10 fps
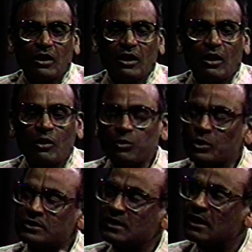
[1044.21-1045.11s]
of
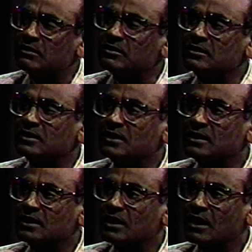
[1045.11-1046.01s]
oneself?
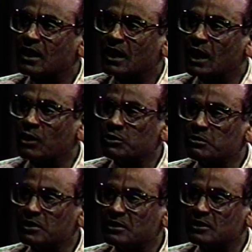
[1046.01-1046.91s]
How to
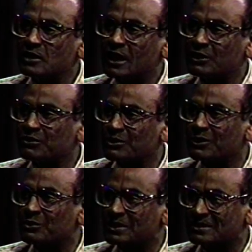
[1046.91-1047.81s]
be a little less full
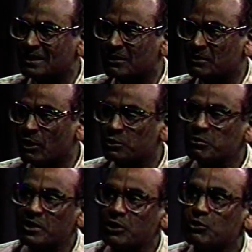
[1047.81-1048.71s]
of oneself? How to
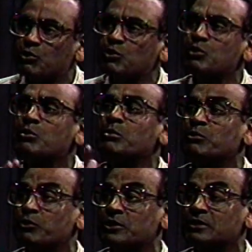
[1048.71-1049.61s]
make room
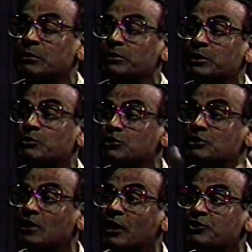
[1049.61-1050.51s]
for something which
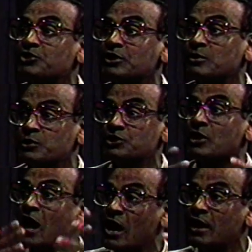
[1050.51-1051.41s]
is larger, which is
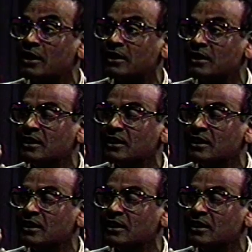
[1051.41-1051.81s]
higher?